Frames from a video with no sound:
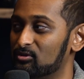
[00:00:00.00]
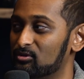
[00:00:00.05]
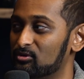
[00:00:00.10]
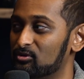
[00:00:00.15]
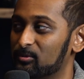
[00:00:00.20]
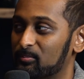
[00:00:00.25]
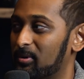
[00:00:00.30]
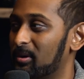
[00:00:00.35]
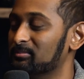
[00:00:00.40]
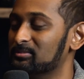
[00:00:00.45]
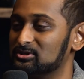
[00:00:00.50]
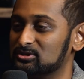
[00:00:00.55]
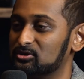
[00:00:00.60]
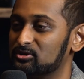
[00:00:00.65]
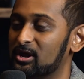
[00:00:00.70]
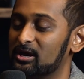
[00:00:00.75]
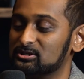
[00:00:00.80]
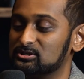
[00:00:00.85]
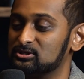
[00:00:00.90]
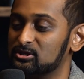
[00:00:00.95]
the problem is
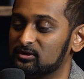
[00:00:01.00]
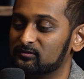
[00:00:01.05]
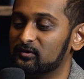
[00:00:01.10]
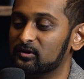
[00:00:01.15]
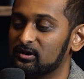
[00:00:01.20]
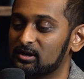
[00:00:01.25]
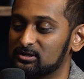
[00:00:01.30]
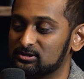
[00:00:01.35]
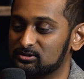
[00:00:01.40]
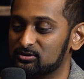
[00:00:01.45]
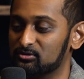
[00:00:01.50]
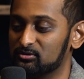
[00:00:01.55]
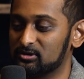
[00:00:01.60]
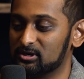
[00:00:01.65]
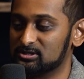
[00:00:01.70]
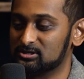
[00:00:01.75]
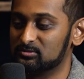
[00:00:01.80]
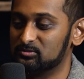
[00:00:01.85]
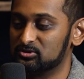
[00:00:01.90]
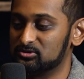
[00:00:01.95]
they're not serving external
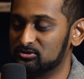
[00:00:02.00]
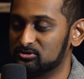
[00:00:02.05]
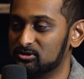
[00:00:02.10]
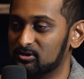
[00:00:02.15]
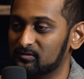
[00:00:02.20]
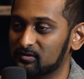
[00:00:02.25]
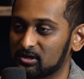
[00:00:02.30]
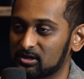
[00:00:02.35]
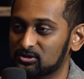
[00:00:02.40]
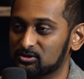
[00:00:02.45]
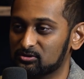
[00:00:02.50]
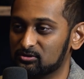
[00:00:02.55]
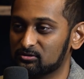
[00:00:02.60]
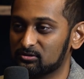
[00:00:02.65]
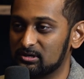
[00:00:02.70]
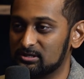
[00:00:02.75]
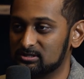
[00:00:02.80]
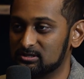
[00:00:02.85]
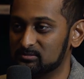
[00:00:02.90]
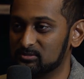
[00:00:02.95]
customers, they're serving
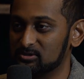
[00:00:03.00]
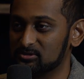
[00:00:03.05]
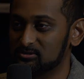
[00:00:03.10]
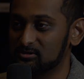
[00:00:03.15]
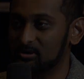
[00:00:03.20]
internal customers,